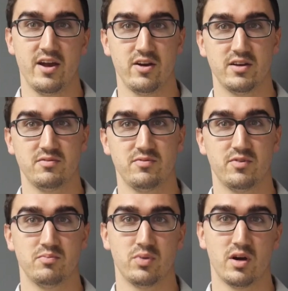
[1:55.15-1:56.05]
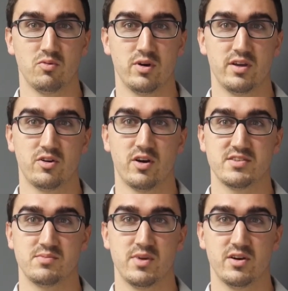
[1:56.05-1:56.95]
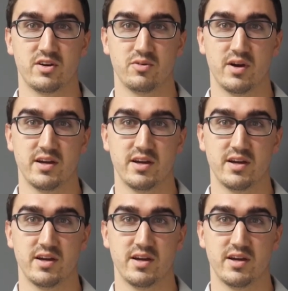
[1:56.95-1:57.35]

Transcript: Erin from Broadway Across America